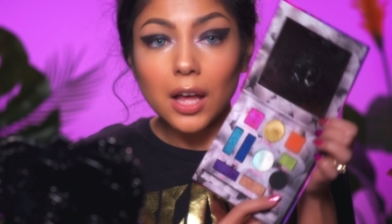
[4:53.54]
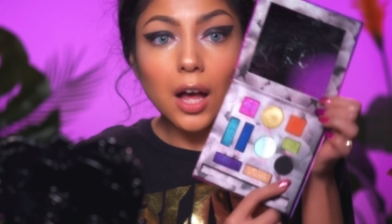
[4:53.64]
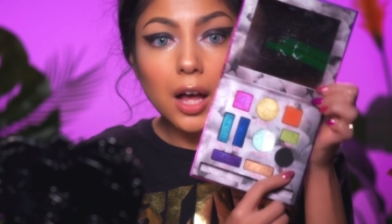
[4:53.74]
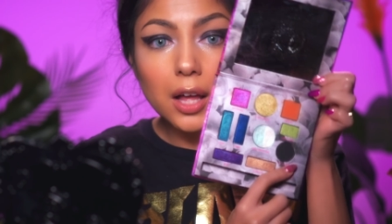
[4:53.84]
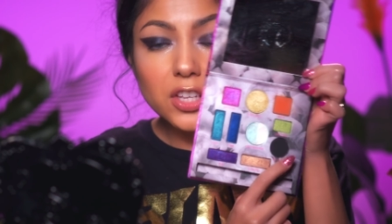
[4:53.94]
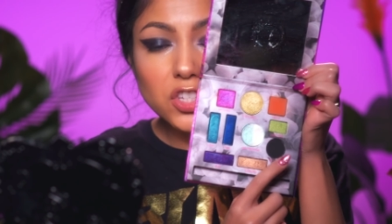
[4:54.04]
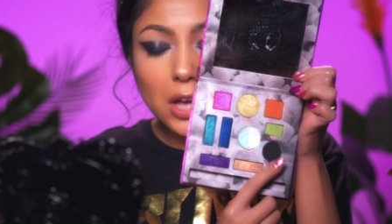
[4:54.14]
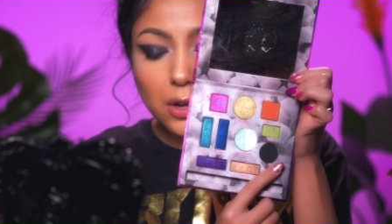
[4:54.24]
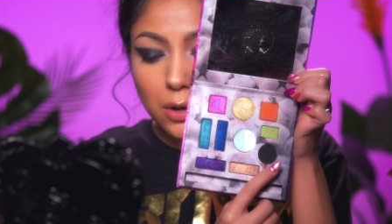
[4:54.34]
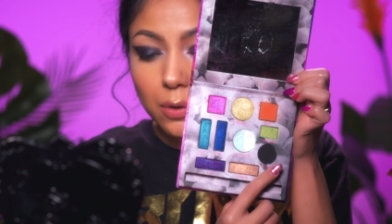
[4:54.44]
uh, the
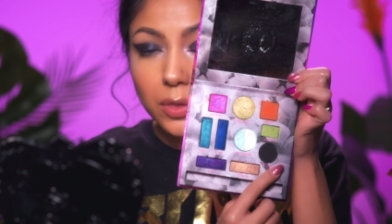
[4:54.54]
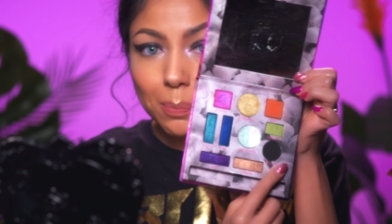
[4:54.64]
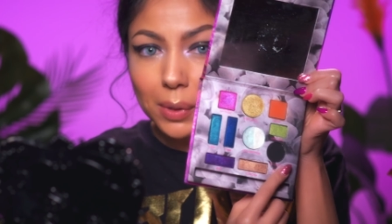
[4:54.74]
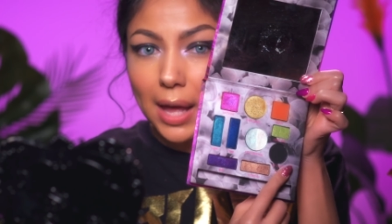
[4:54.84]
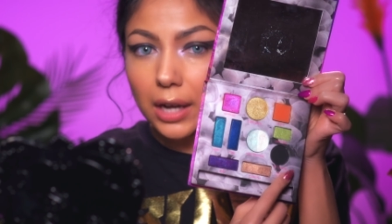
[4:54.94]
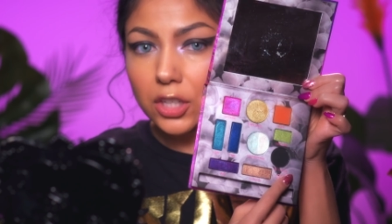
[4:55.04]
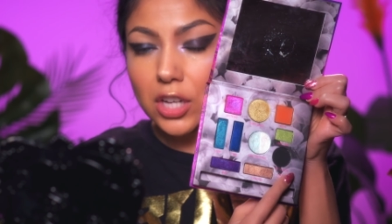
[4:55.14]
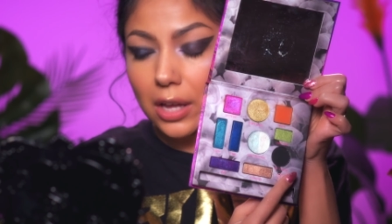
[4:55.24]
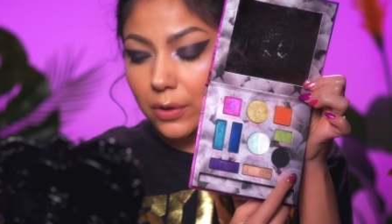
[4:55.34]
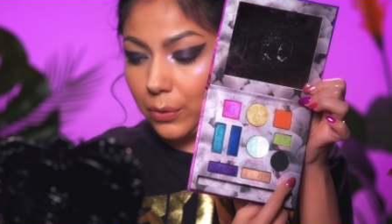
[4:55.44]
shadow, the black
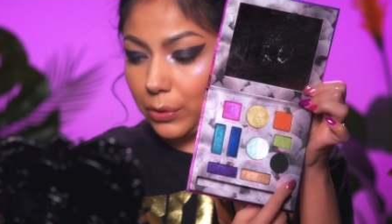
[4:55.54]
shadow